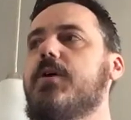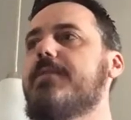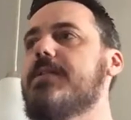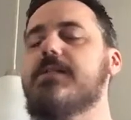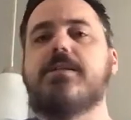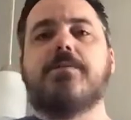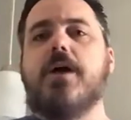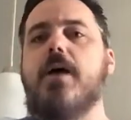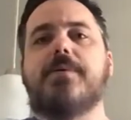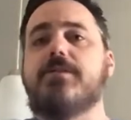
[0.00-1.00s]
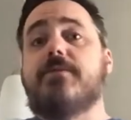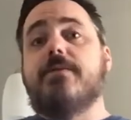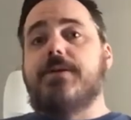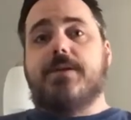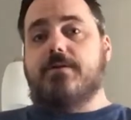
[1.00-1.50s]
You have to send them copies of
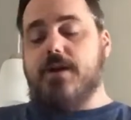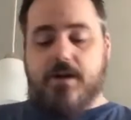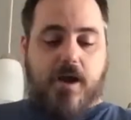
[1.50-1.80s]
everything, right?